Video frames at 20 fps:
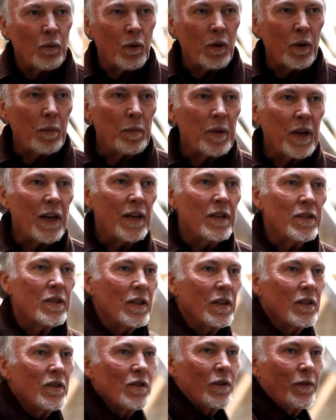worm
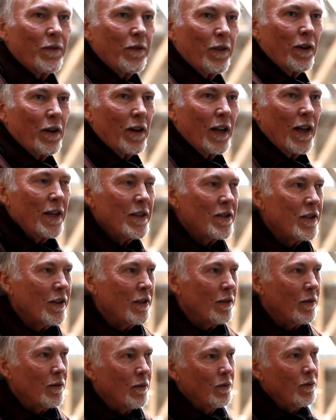casings to fertilize
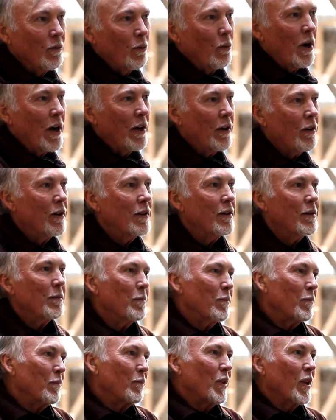it and water it,
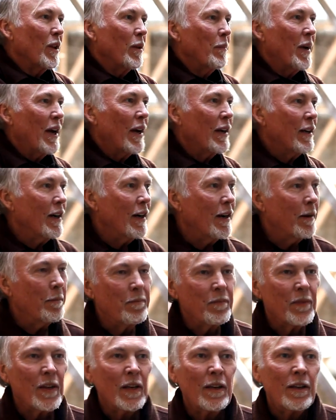pull it back
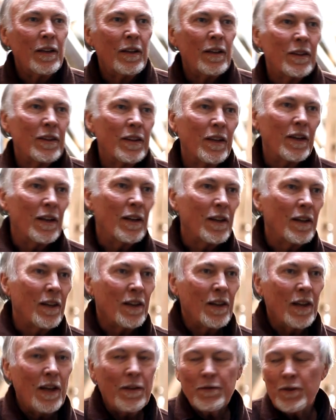up. The
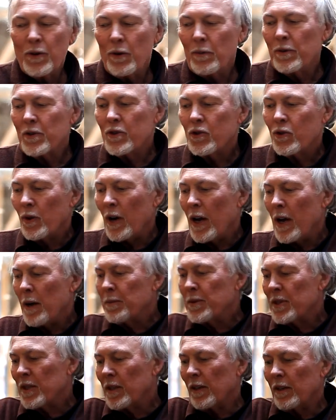leftover
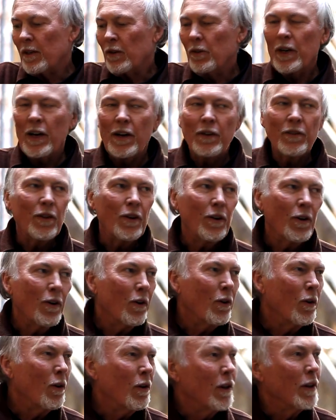scraps can go down the
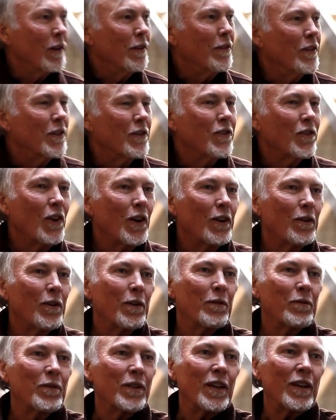hole in the
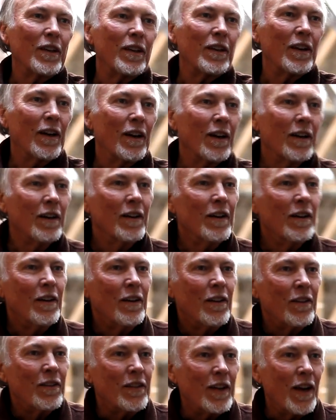center of the, uh,
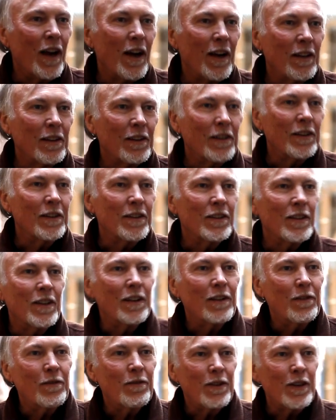the island
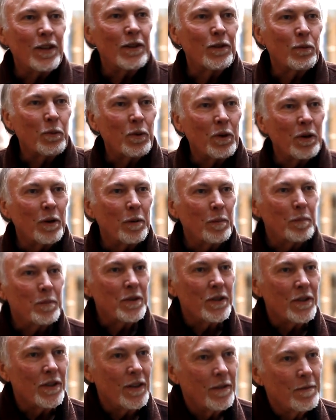and feed the
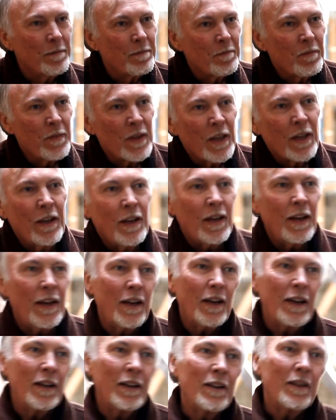worms. And,
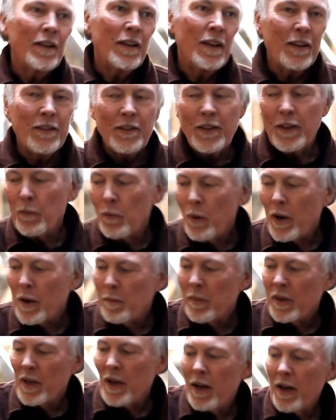and, and then
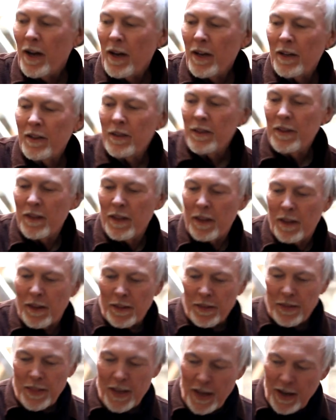right behind
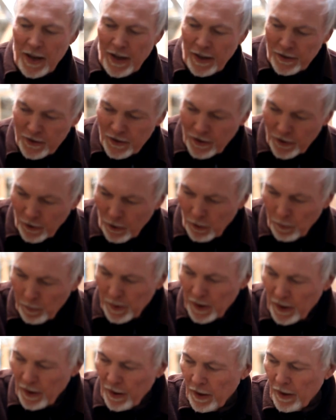that, there will
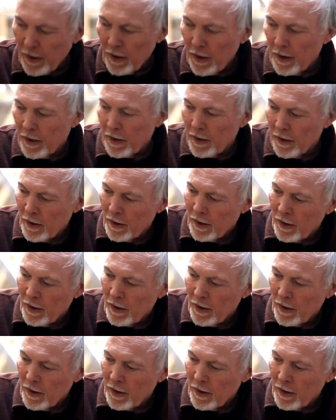be,